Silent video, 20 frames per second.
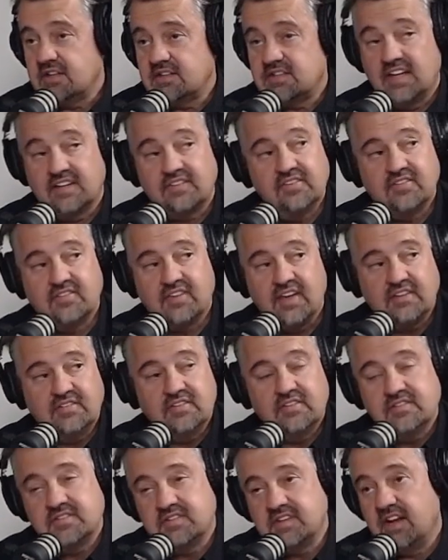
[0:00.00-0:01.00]
Texas
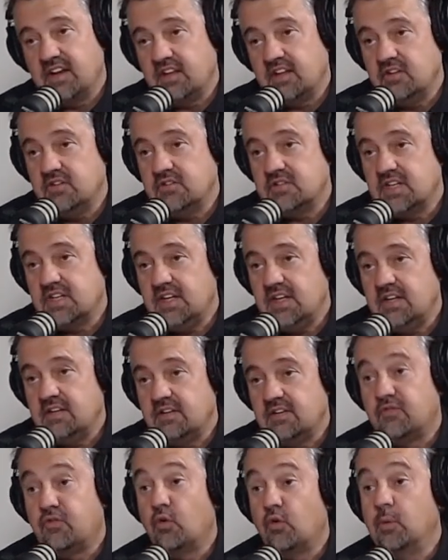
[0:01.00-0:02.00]
X's down at UT, and
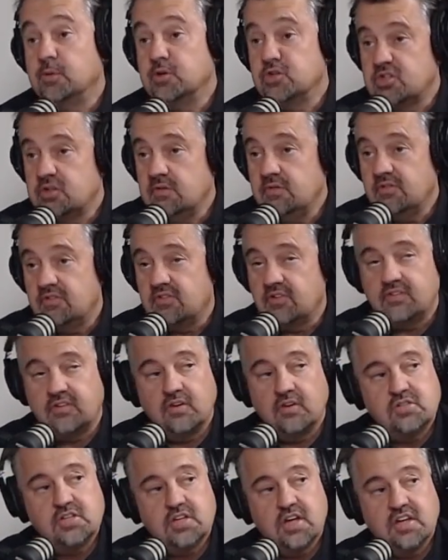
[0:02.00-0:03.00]
the former Students
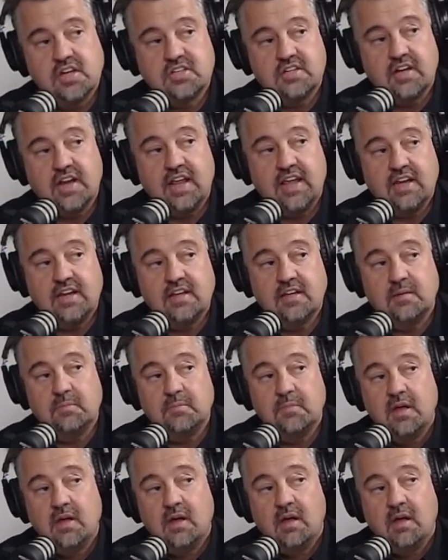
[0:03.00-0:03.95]
Association at A&M